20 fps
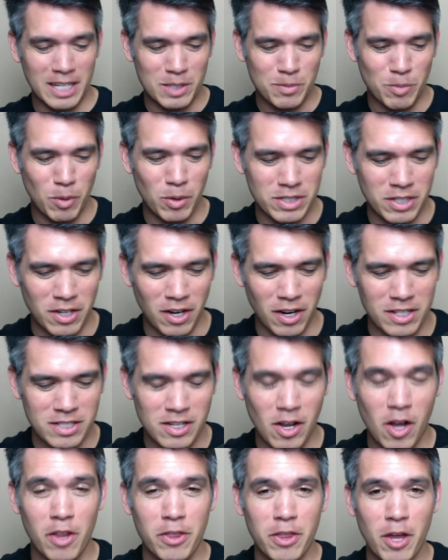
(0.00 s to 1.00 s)
sports cards,
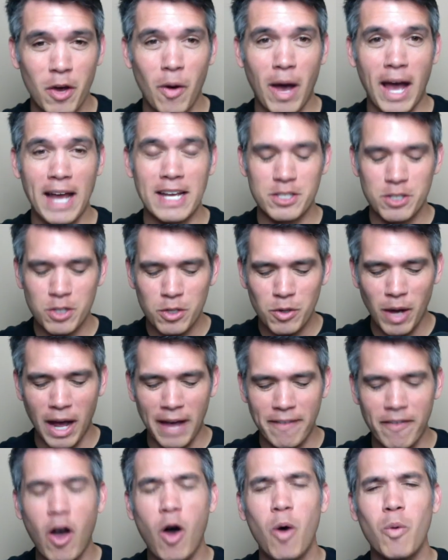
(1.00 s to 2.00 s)
although I do.
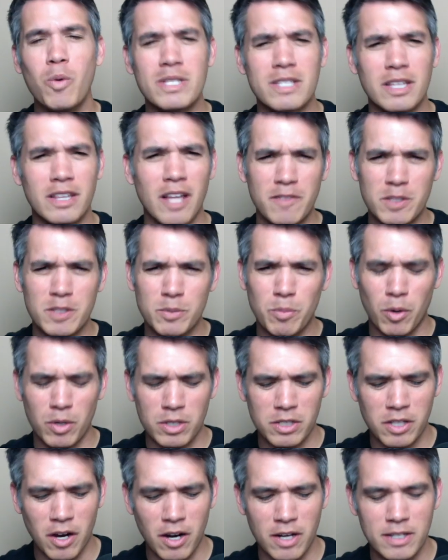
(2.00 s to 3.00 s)
I've always loved
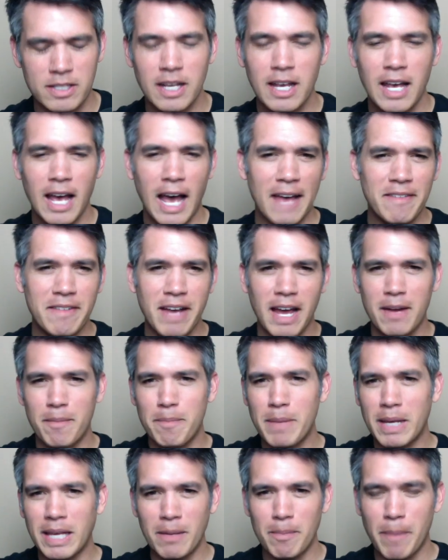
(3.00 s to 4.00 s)
sports cards. I've got a
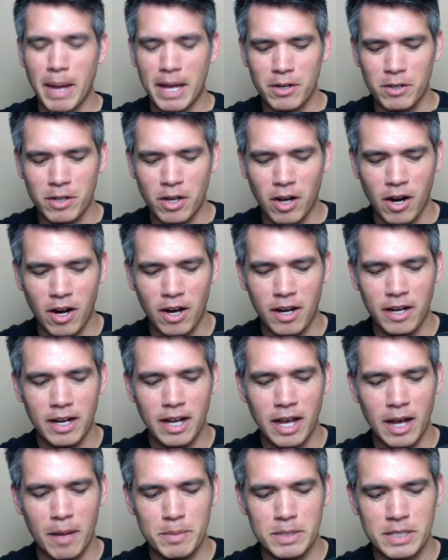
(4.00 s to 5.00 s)
Mickey Mantle card
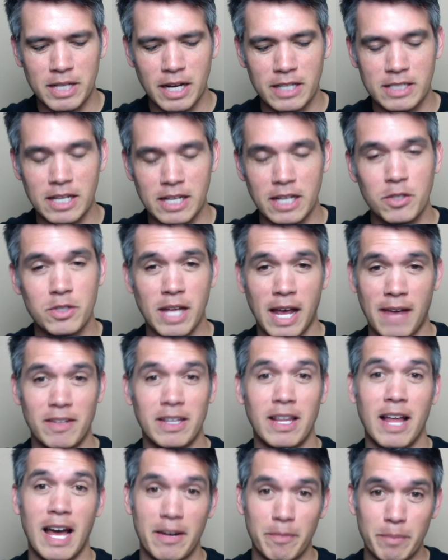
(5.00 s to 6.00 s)
upstairs. I used to have a
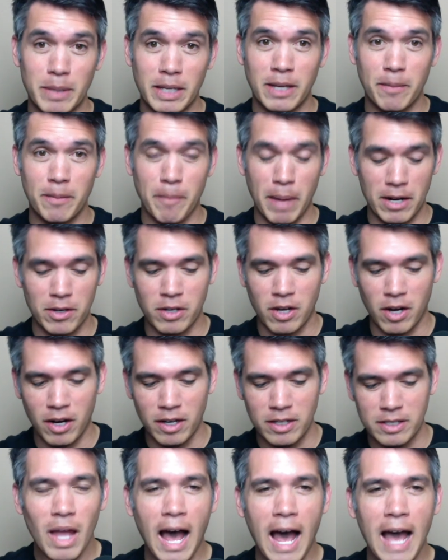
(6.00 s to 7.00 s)
lot of Mickey Mantle
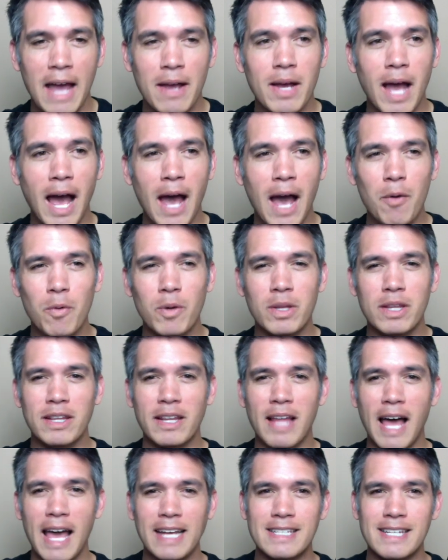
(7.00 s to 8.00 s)
cards. I, I would
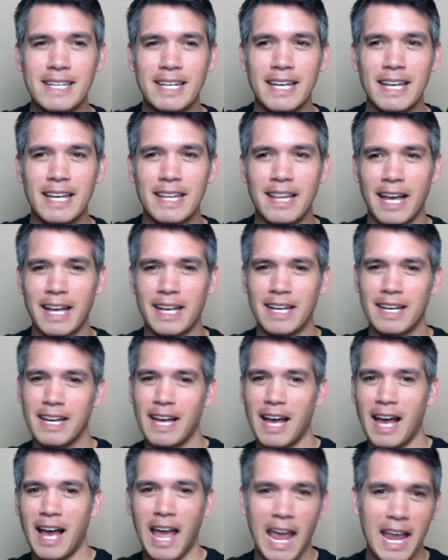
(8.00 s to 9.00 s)
like to get like
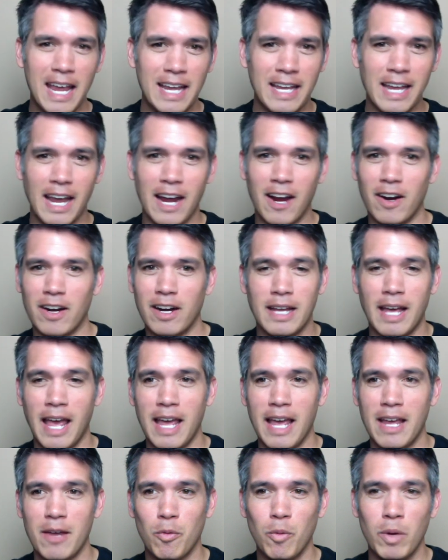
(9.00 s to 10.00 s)
a Hank Aaron,
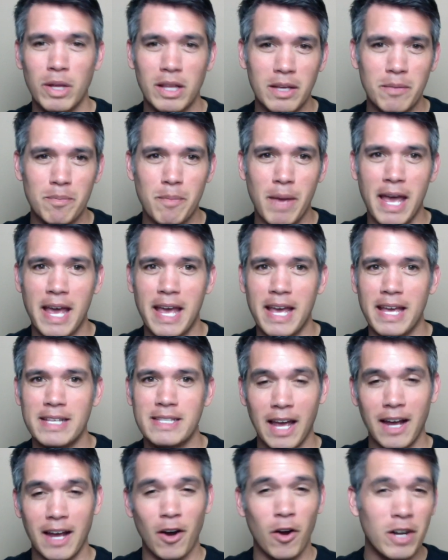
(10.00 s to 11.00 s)
a Willie
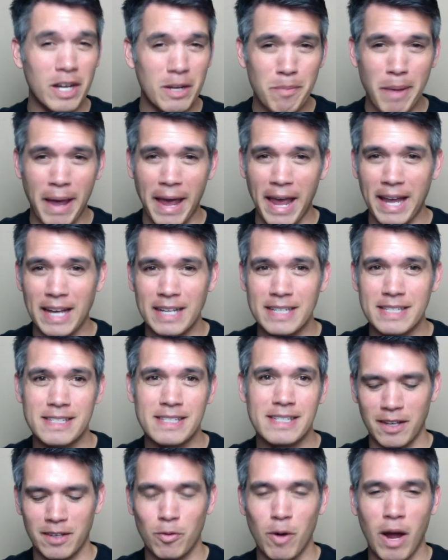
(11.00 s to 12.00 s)
Mays, Ernie
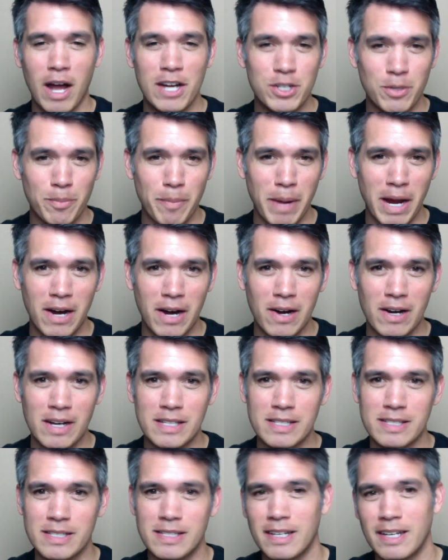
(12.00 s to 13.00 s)
Banks, Roger
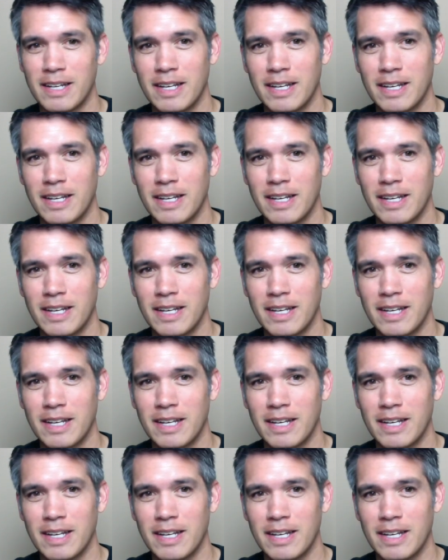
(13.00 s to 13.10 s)
Maris,